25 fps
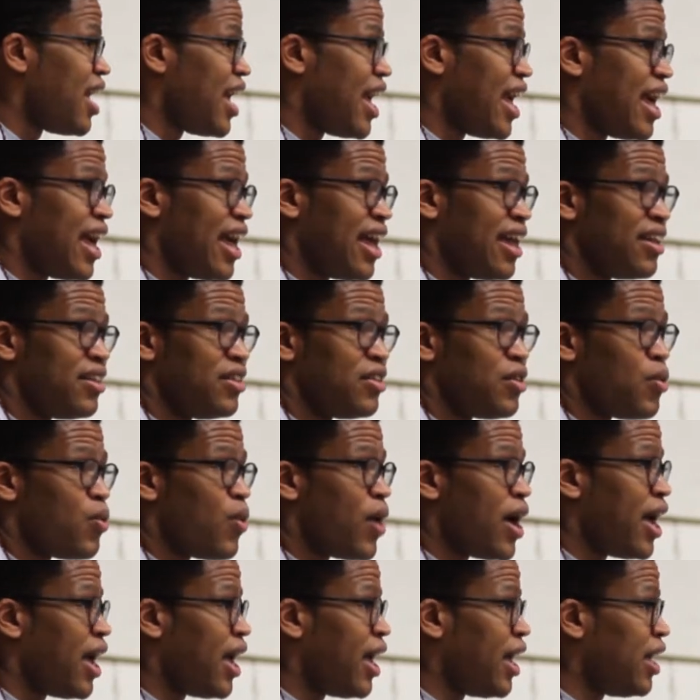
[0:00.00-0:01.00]
And the
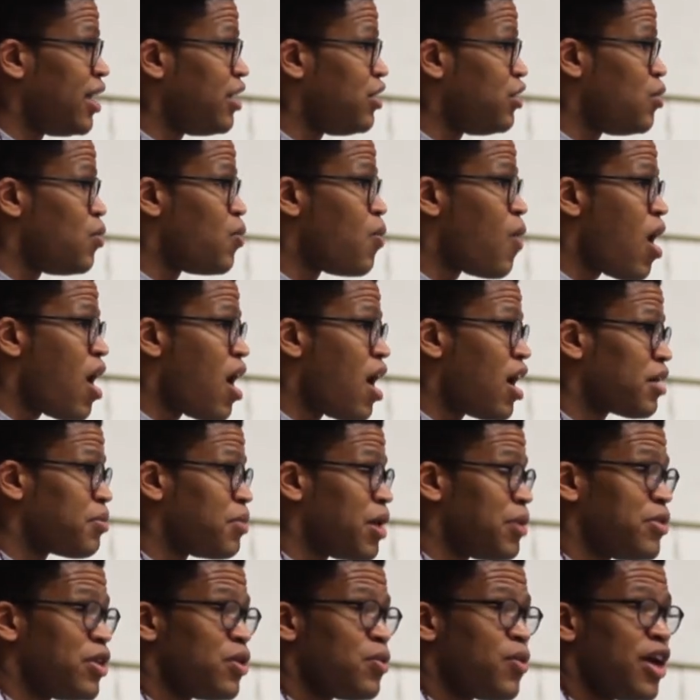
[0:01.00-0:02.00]
way you walk,
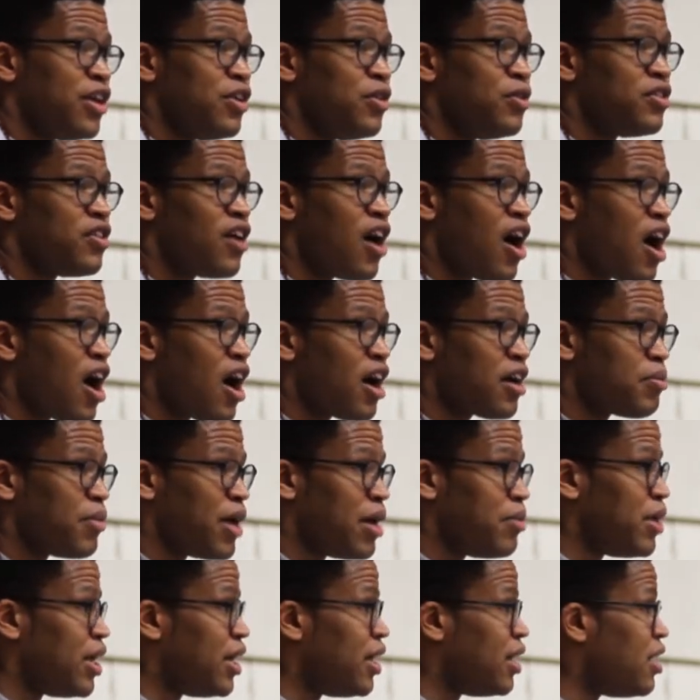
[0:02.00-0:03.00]
maybe the way you talk,
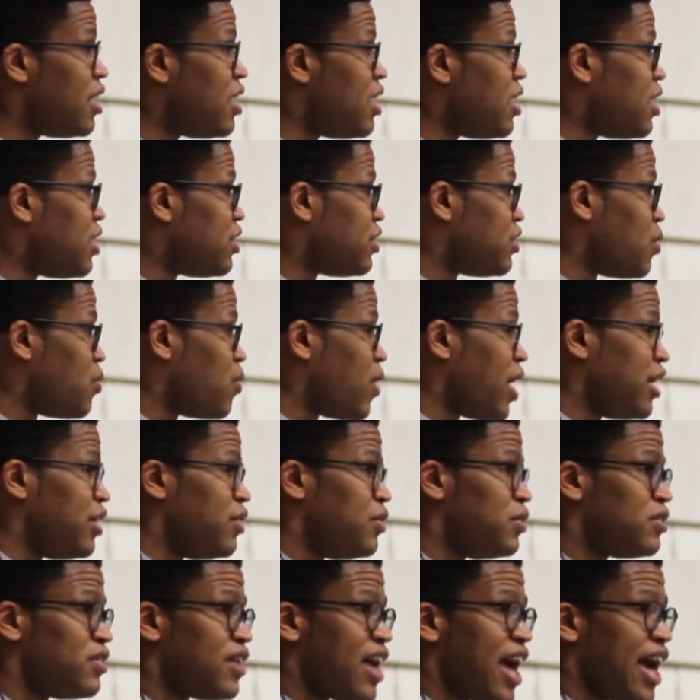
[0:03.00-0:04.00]
maybe the way
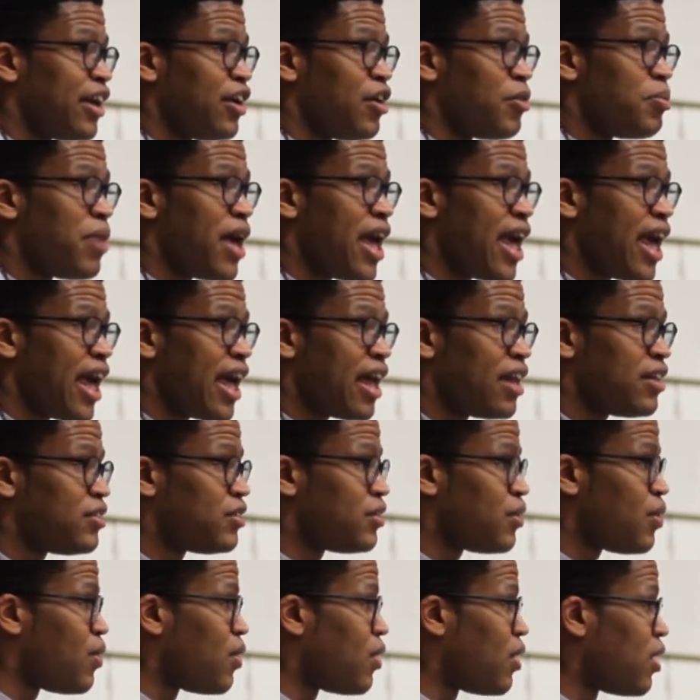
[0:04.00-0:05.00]
you sag your
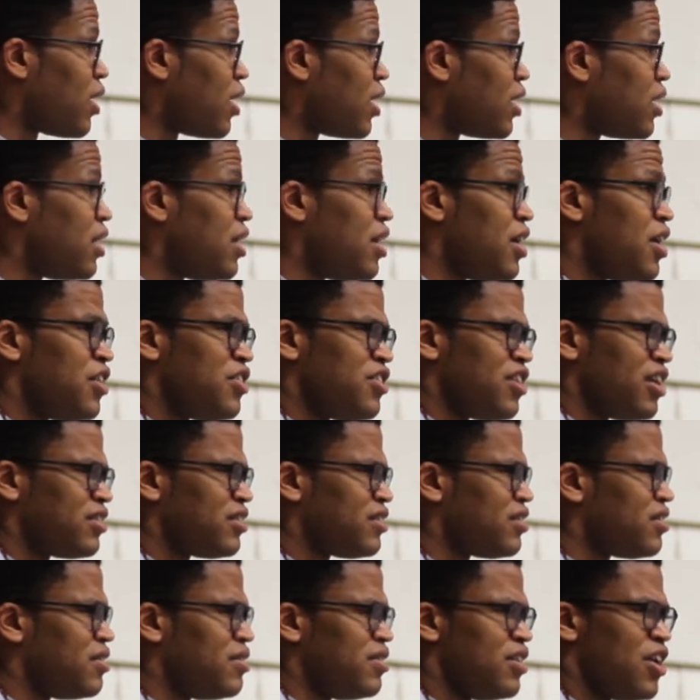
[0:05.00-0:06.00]
pants, or
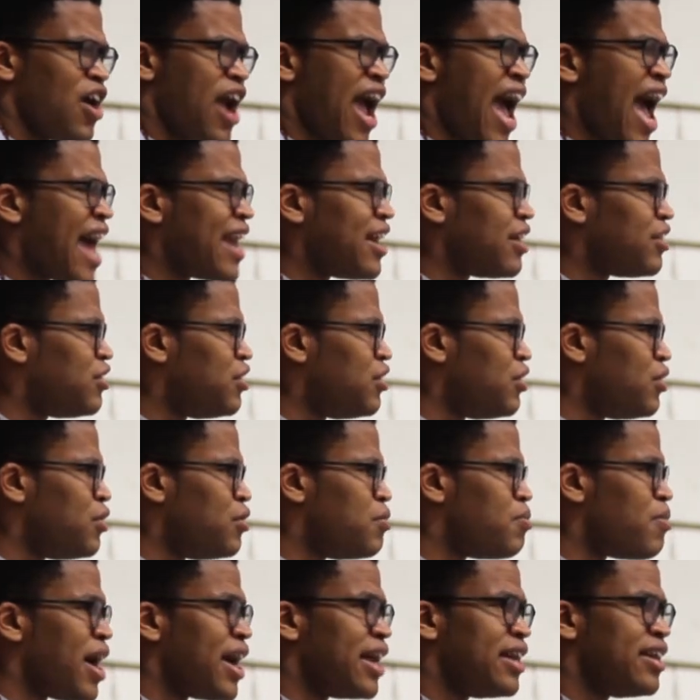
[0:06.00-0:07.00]
just your attitude
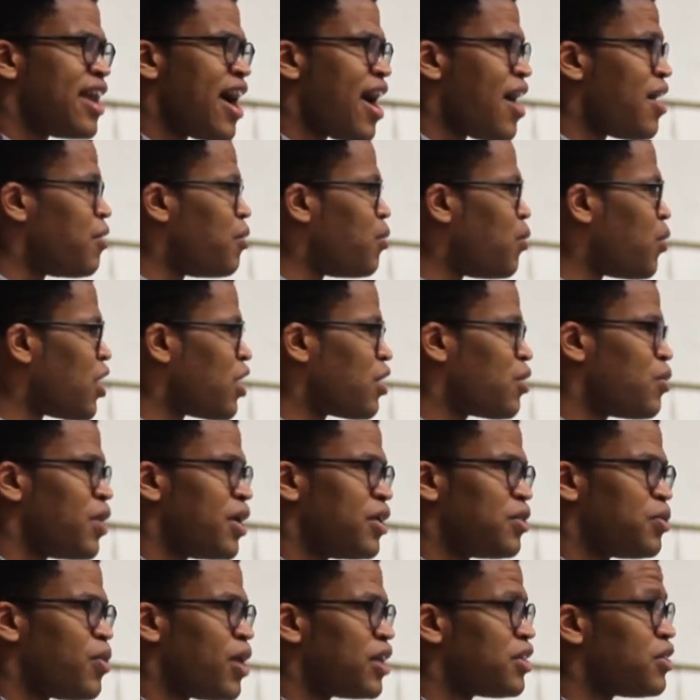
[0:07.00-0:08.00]
might not work
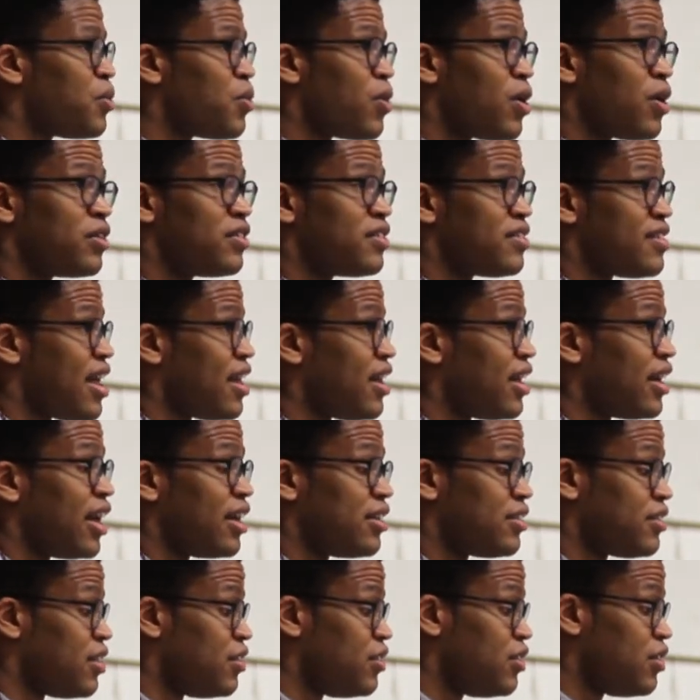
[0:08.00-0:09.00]
with what the world's telling
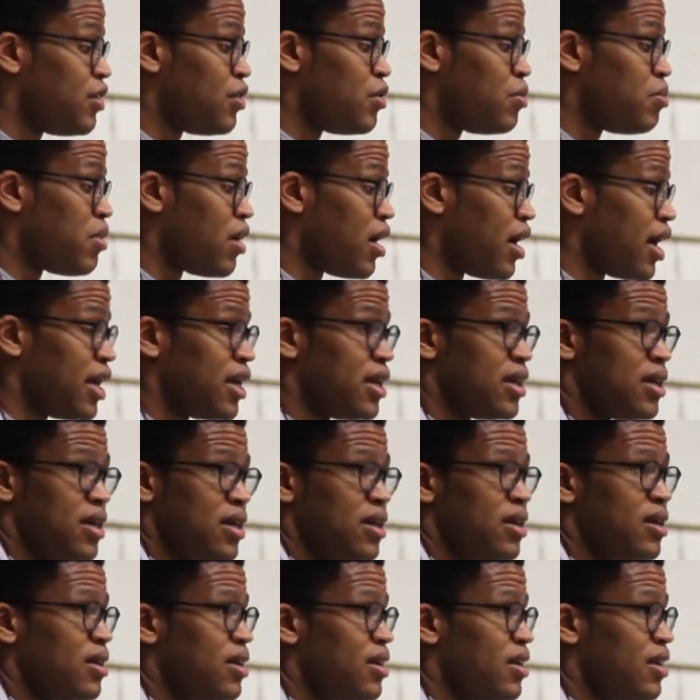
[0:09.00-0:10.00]
us to do. But,
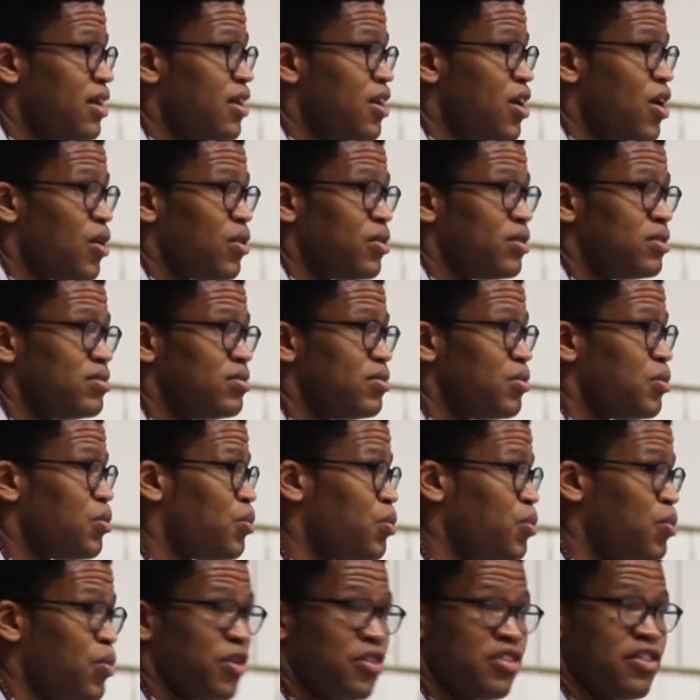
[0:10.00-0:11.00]
you know,
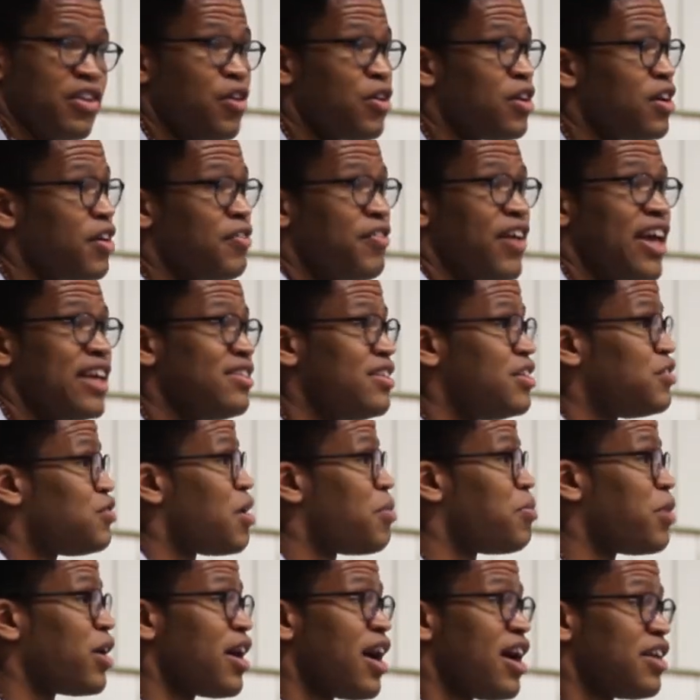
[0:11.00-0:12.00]
we're still going to face these
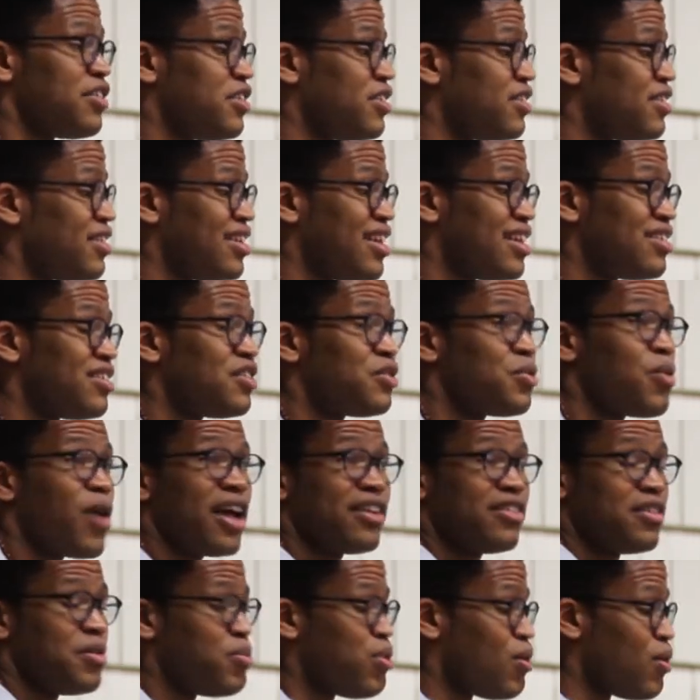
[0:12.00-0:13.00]
repercussions, and this is why
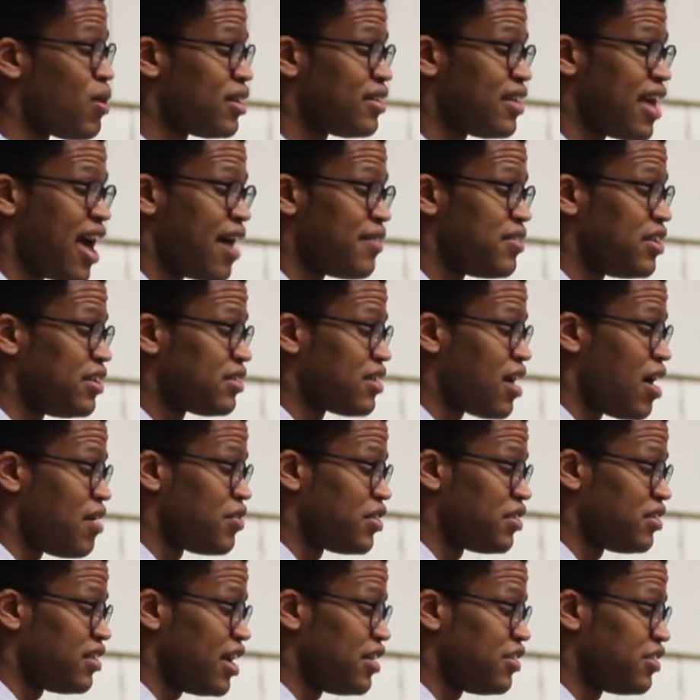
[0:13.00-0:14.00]
it's important to have these
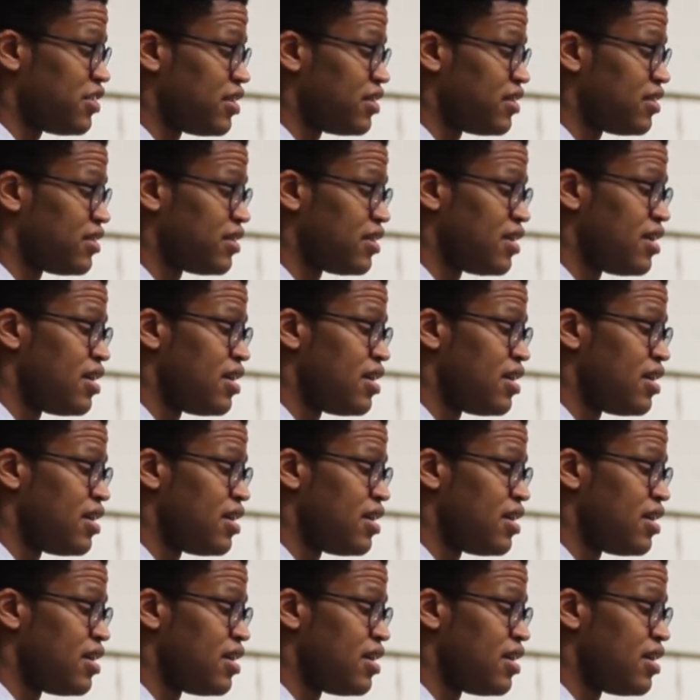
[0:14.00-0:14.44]
conversations.